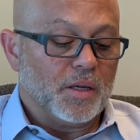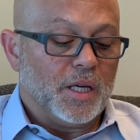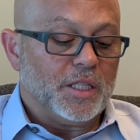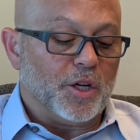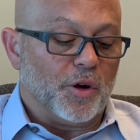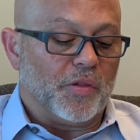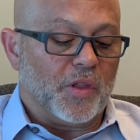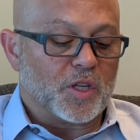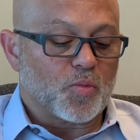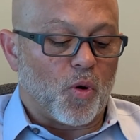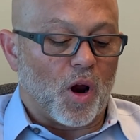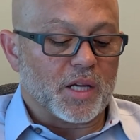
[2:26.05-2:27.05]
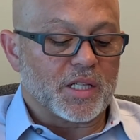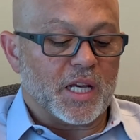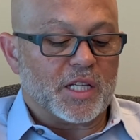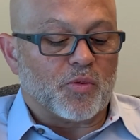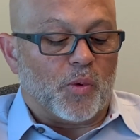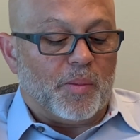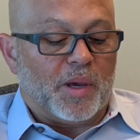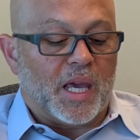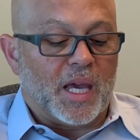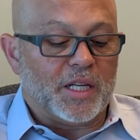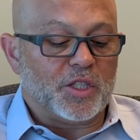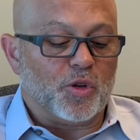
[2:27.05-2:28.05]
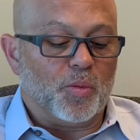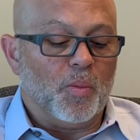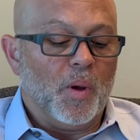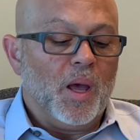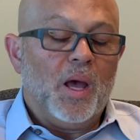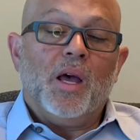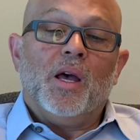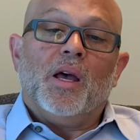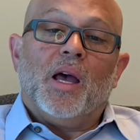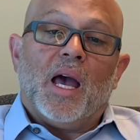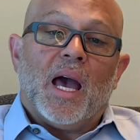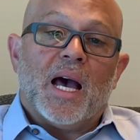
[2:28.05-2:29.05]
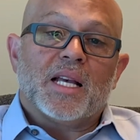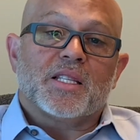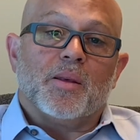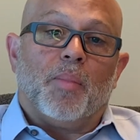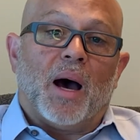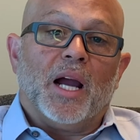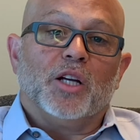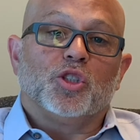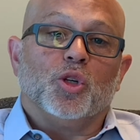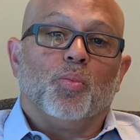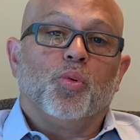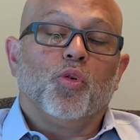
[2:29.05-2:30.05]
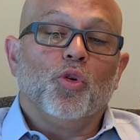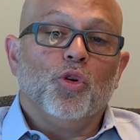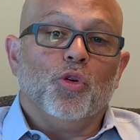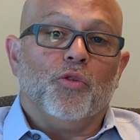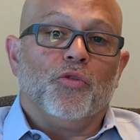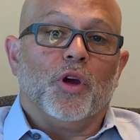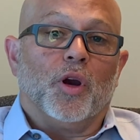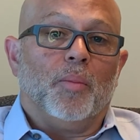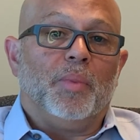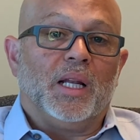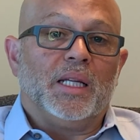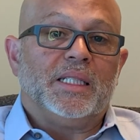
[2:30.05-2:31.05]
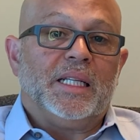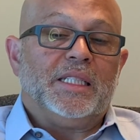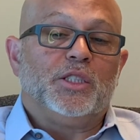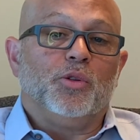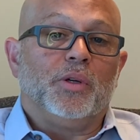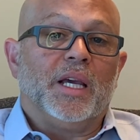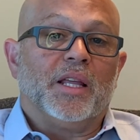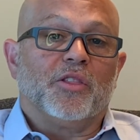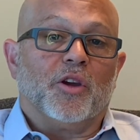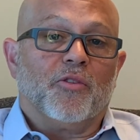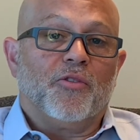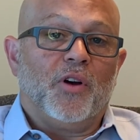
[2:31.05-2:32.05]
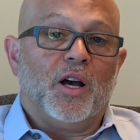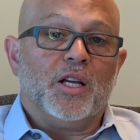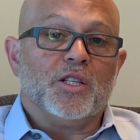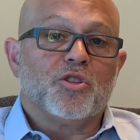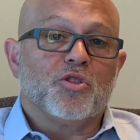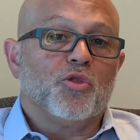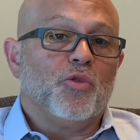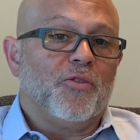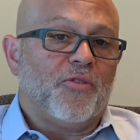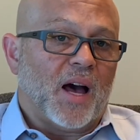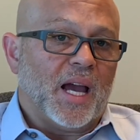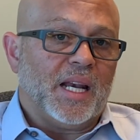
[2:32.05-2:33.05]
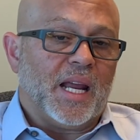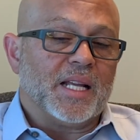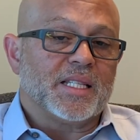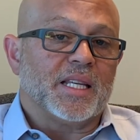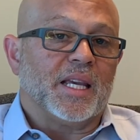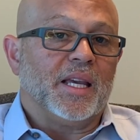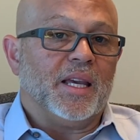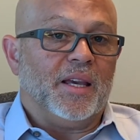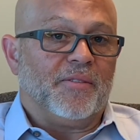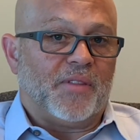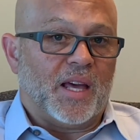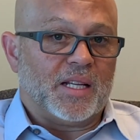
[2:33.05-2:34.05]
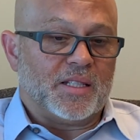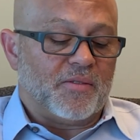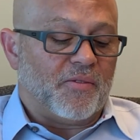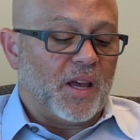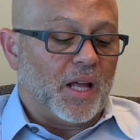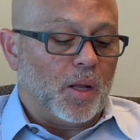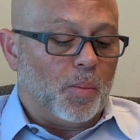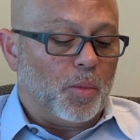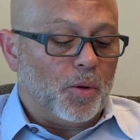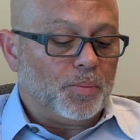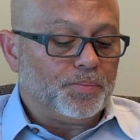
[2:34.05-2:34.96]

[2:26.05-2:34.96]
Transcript: During this process, we begin to ask the buyer to prove their ability to get their funds through financing if that is available,